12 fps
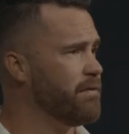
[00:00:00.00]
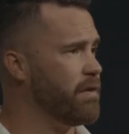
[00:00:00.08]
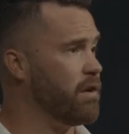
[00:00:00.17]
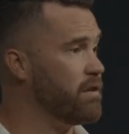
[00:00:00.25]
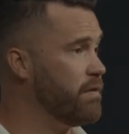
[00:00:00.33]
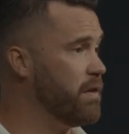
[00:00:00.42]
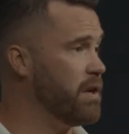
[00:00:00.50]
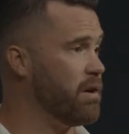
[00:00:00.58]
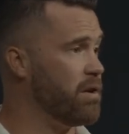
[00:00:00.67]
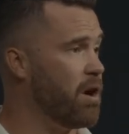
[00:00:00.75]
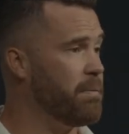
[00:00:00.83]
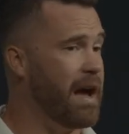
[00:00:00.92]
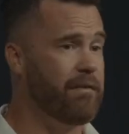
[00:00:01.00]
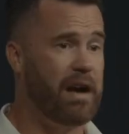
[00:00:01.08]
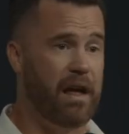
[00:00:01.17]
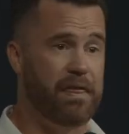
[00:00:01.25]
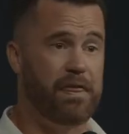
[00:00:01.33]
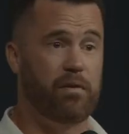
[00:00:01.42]
For those of you that don't know me, I've
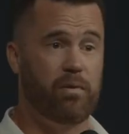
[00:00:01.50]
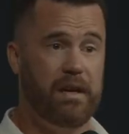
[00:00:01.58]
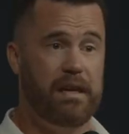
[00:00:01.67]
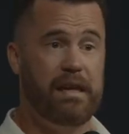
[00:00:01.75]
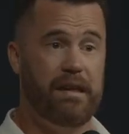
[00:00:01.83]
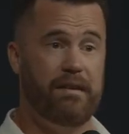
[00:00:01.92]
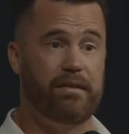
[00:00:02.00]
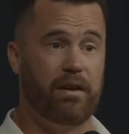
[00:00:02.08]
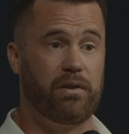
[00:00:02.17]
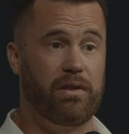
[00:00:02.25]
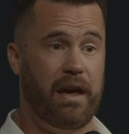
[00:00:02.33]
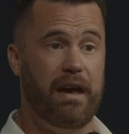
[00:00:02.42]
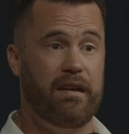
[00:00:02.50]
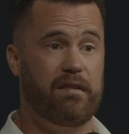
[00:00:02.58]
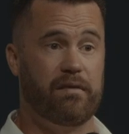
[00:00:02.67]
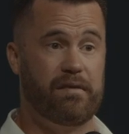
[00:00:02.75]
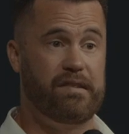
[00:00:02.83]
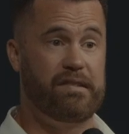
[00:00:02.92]
got 3 kids under the
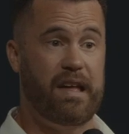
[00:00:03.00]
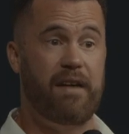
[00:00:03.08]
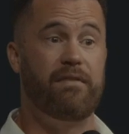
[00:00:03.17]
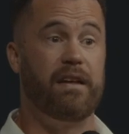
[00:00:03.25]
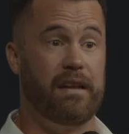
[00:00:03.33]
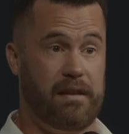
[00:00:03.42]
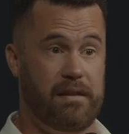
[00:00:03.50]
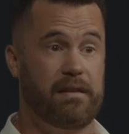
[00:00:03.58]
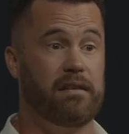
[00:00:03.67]
age of 7.